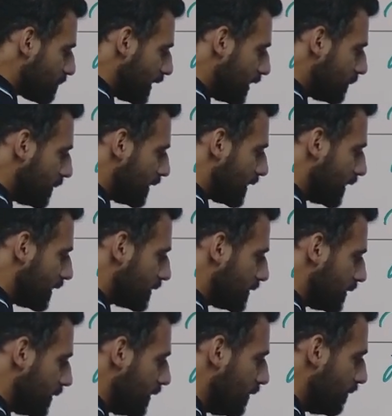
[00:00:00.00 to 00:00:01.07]
might be
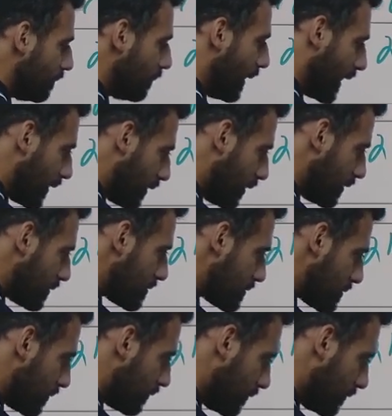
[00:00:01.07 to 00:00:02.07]
connected in parallels.